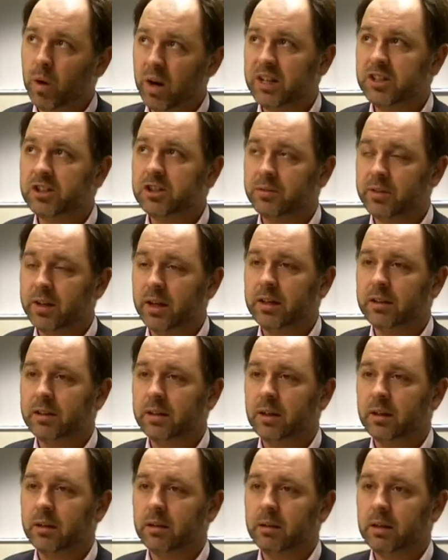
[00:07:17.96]
release of
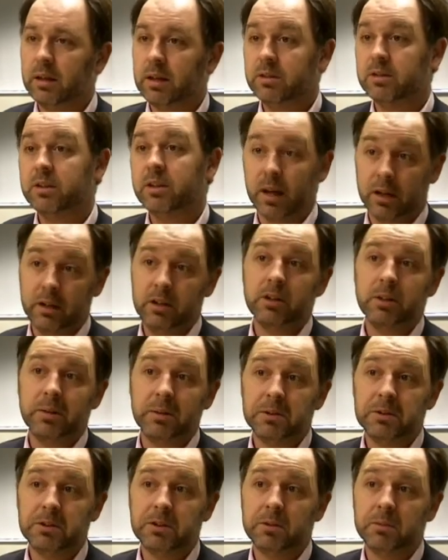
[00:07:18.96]
data is
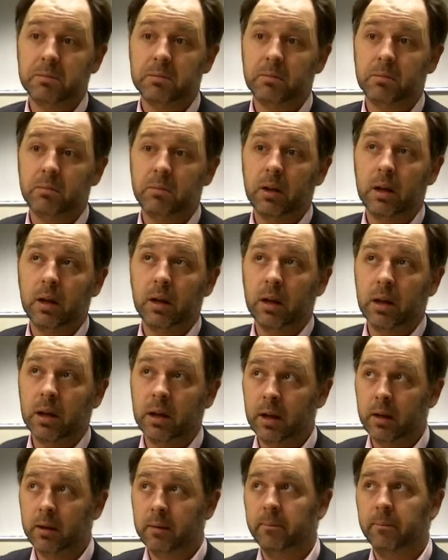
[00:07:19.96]
dangerous.
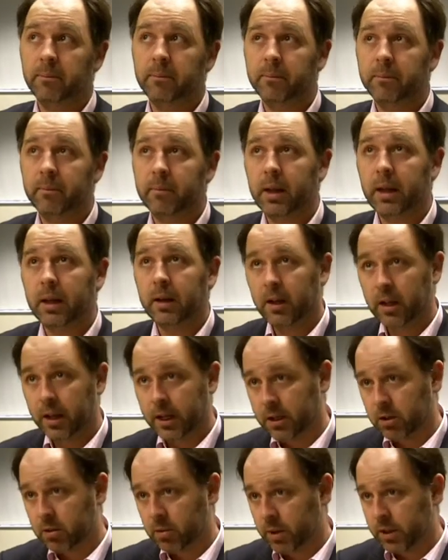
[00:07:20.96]
In
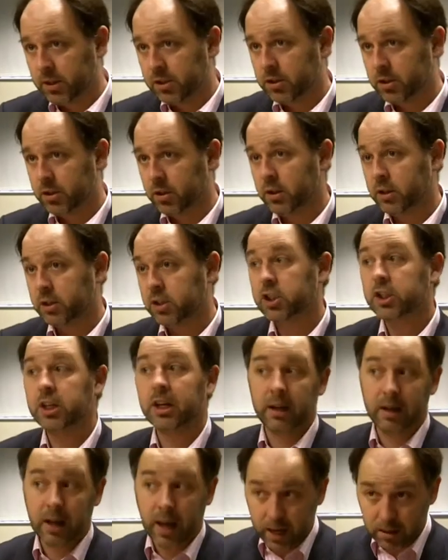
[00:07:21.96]
clinical
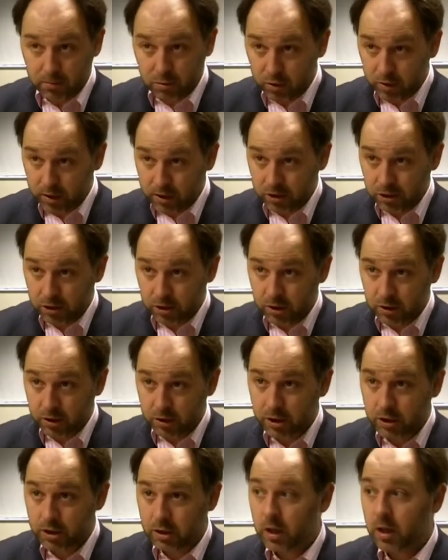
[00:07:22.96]
research, in animal
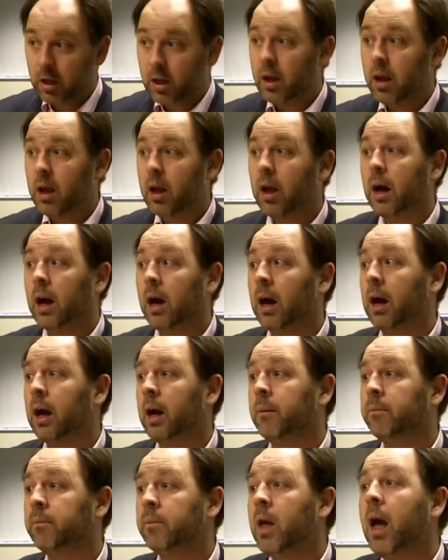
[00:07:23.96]
research,
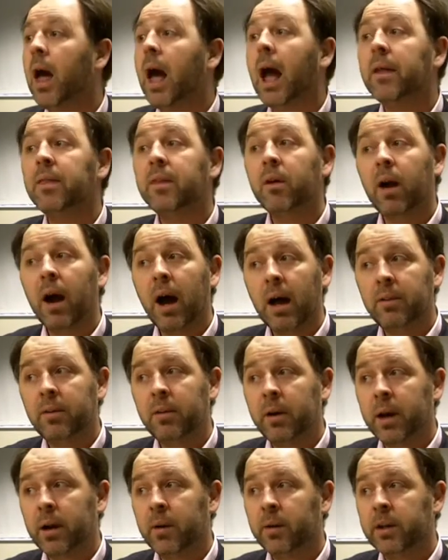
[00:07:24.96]
and there are
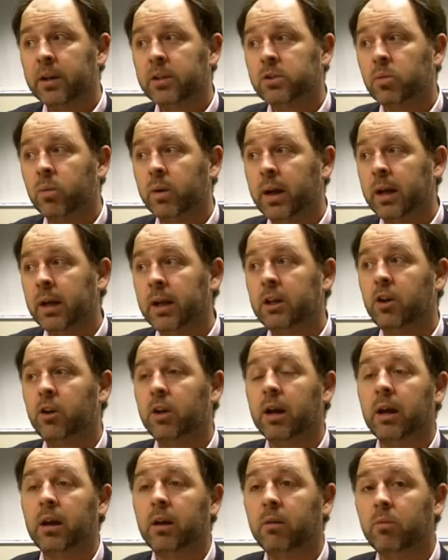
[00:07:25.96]
other areas
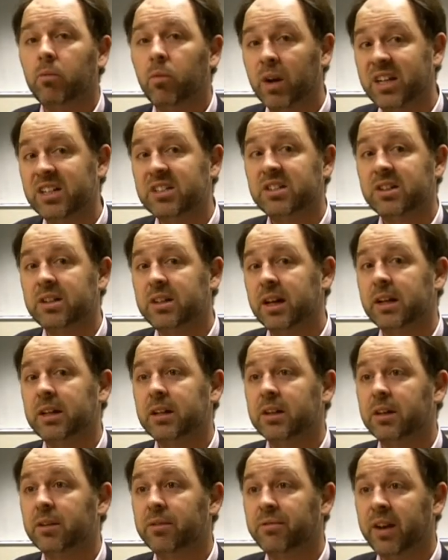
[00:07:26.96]
where releasing the
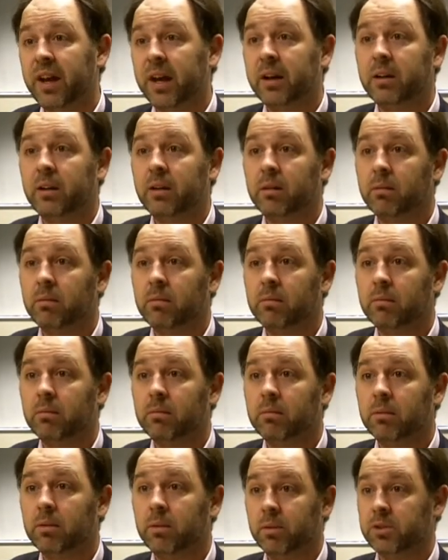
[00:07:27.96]
data can affect
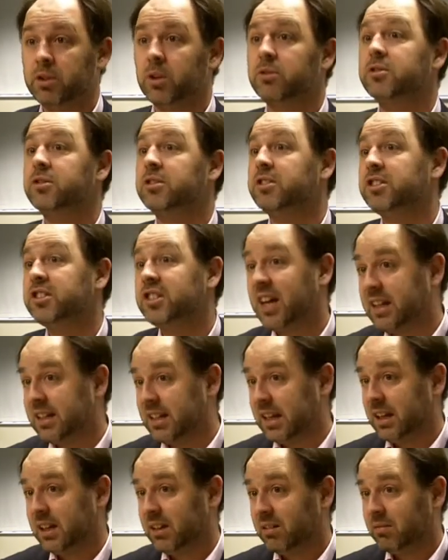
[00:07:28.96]
the results of the
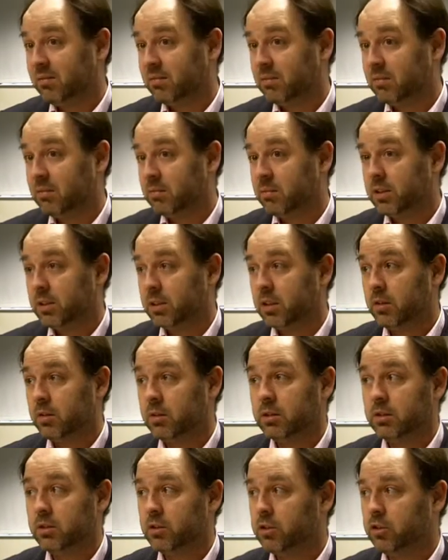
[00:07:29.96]
study.
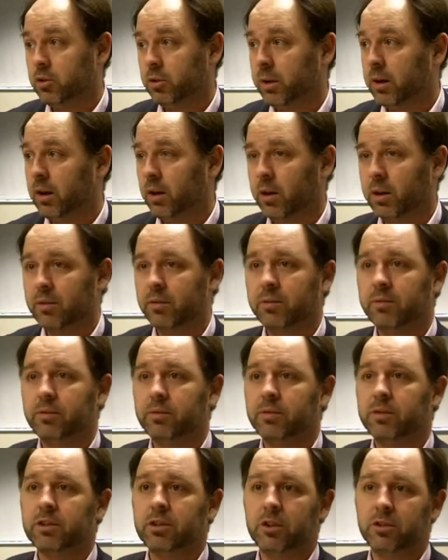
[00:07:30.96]
So it's true in a lot
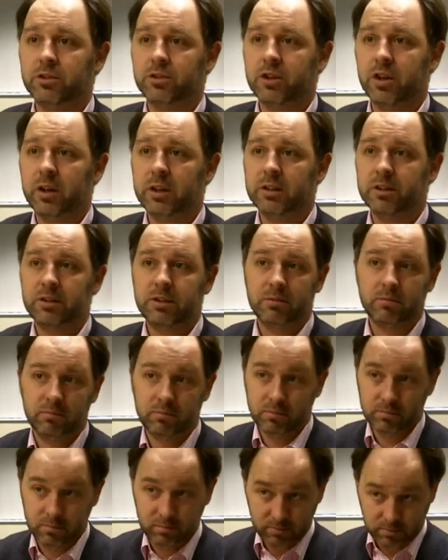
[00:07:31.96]
of social science
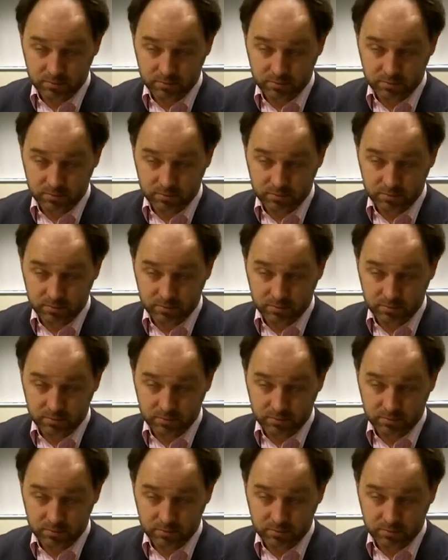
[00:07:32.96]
